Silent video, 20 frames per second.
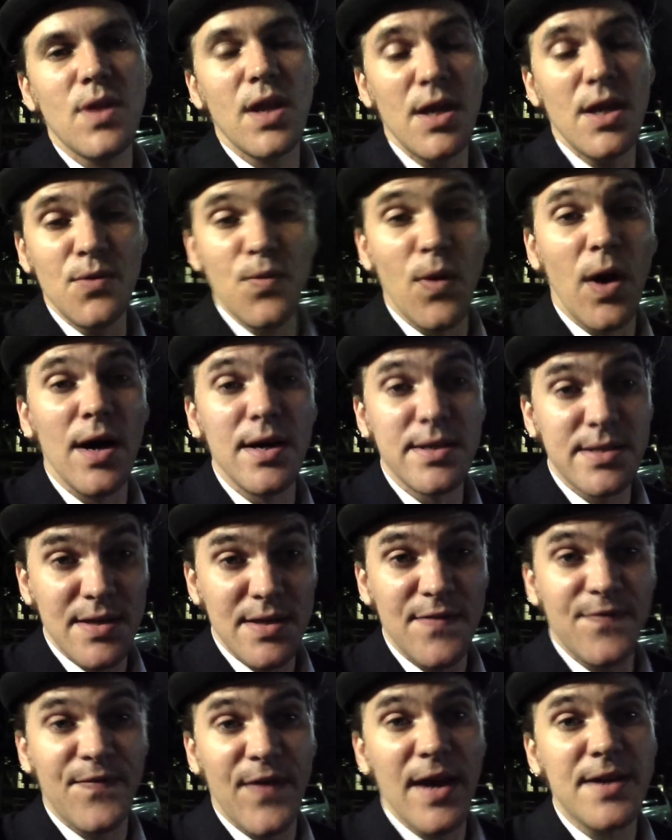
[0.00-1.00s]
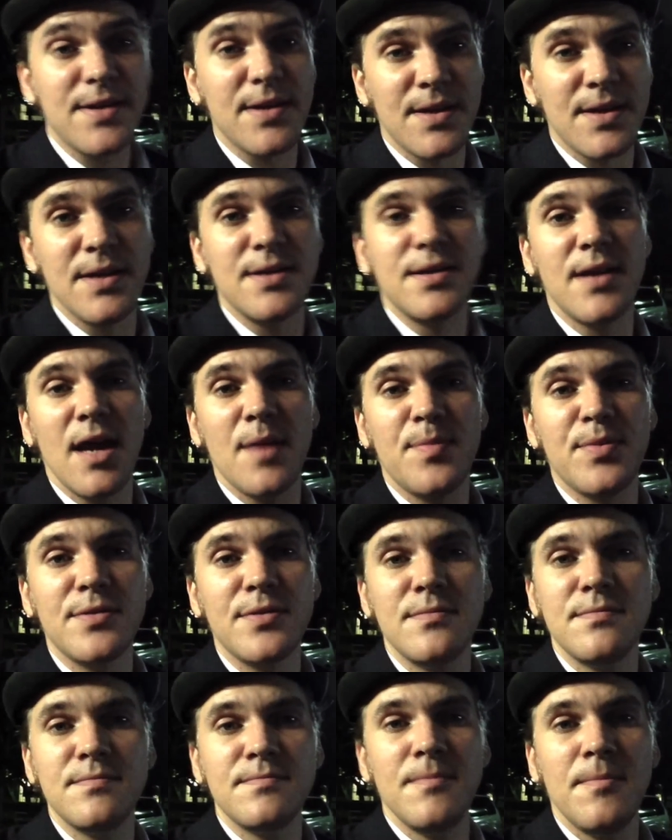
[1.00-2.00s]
It was, in effect, a kidnapping.